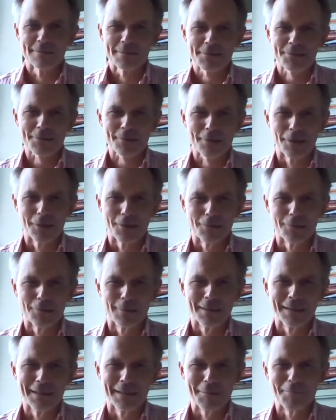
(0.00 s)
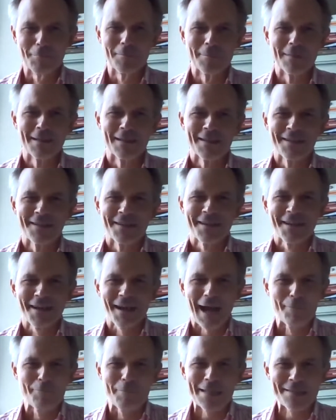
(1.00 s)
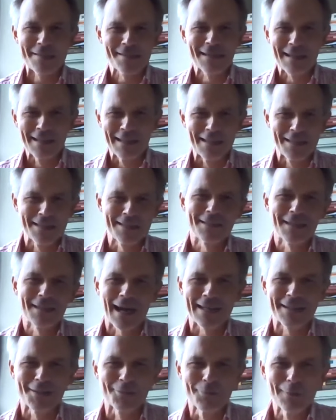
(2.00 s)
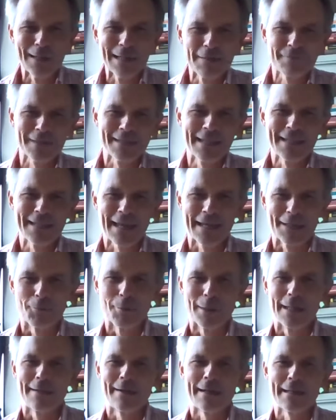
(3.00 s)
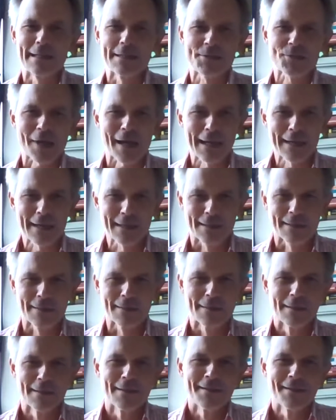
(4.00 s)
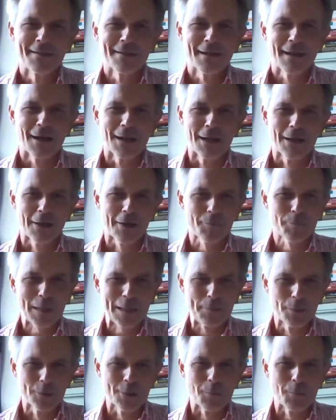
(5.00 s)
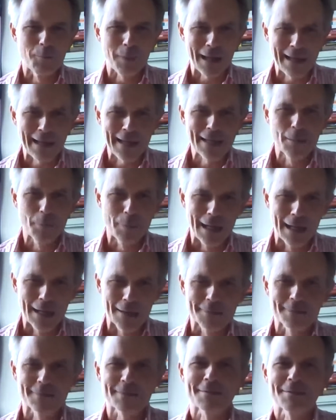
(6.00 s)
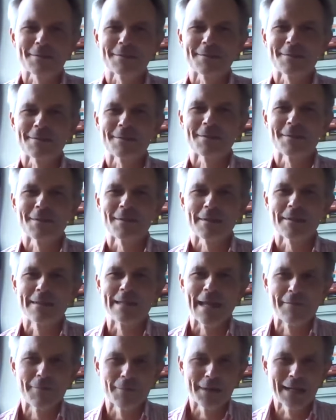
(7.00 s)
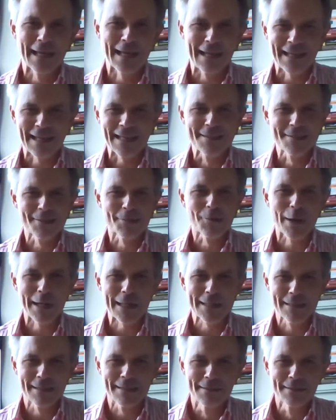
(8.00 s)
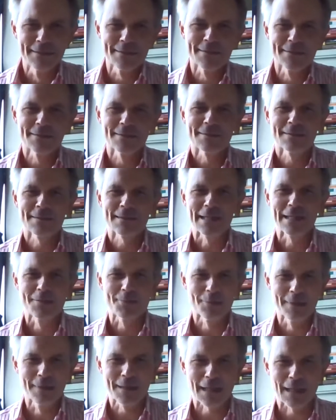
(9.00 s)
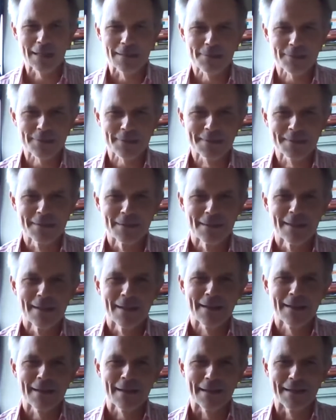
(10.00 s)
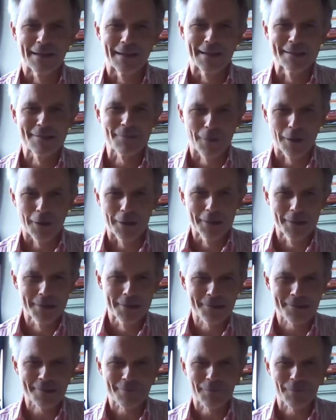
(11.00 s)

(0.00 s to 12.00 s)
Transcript: So um, I'm basically I don't really fit in anywhere. And in China, a lot of people complain about never getting integrated into the culture uh, as foreigners.